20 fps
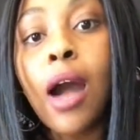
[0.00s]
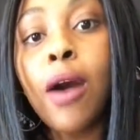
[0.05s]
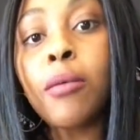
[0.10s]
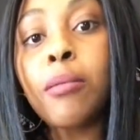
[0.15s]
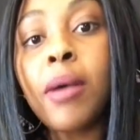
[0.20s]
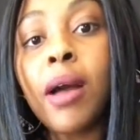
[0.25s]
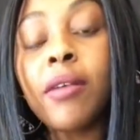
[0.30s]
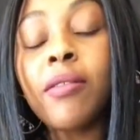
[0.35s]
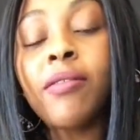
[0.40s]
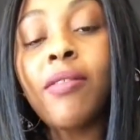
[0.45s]

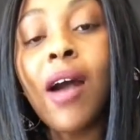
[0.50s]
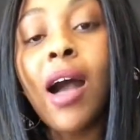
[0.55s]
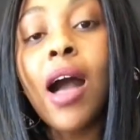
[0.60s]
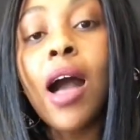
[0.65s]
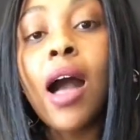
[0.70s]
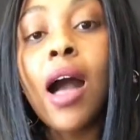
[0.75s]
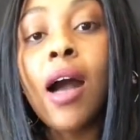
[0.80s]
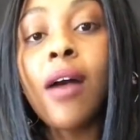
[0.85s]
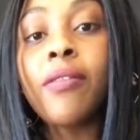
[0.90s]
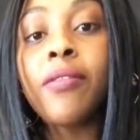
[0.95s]
out my
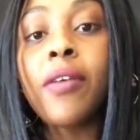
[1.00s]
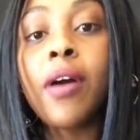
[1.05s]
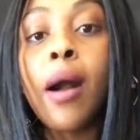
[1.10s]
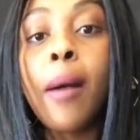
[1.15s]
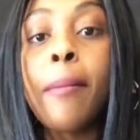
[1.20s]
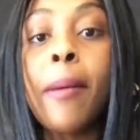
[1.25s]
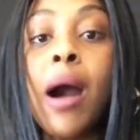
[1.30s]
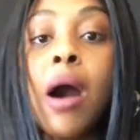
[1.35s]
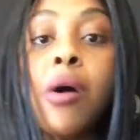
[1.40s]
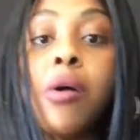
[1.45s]
faja for
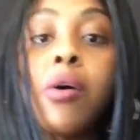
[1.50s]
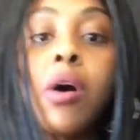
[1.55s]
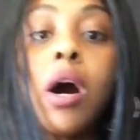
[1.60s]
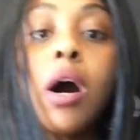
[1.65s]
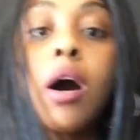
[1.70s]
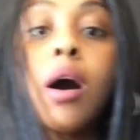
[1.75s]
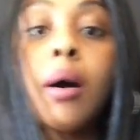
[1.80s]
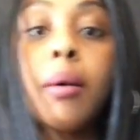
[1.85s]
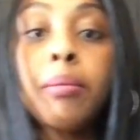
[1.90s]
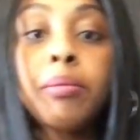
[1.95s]
about
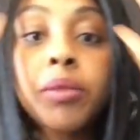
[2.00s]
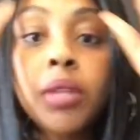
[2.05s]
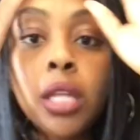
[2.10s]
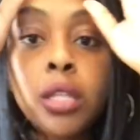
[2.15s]
um,